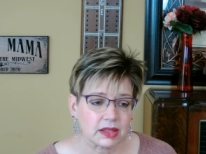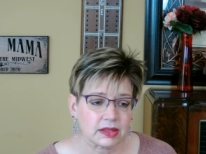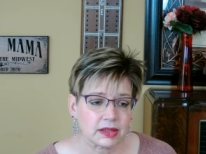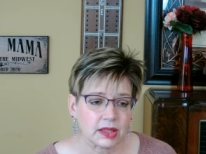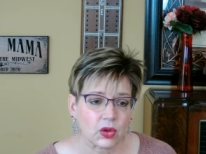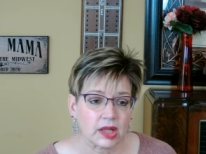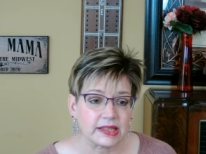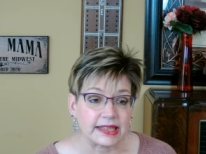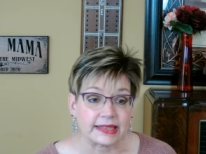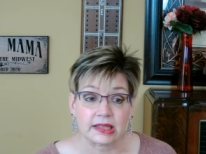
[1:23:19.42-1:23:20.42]
you know
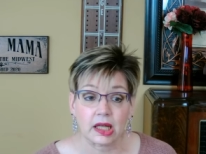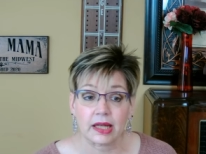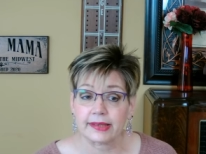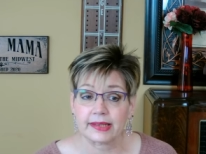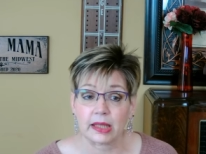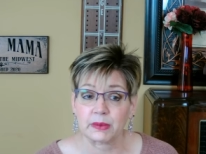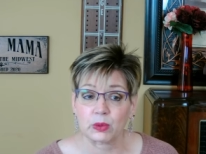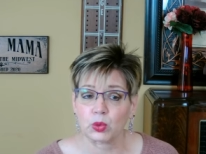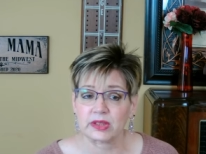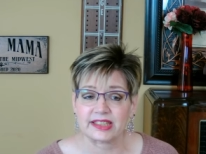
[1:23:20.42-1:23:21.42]
and I'm at
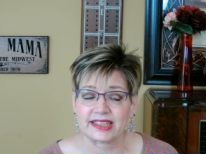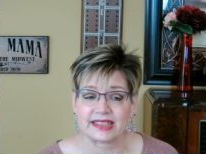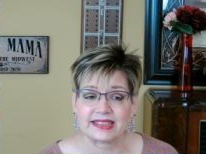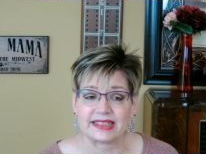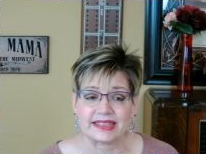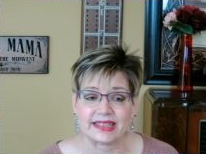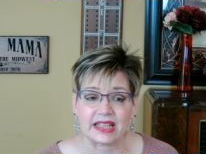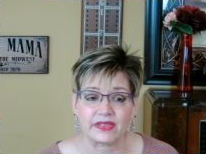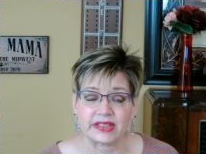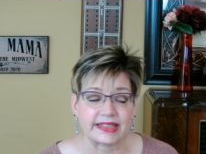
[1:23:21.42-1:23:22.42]

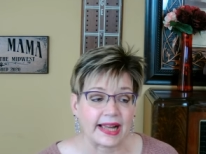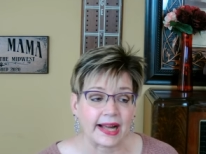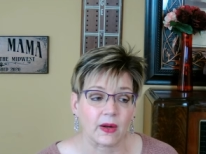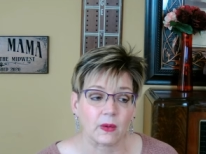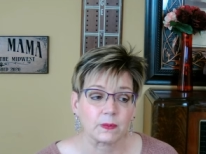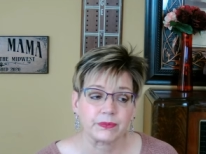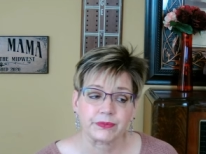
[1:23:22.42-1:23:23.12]
167 now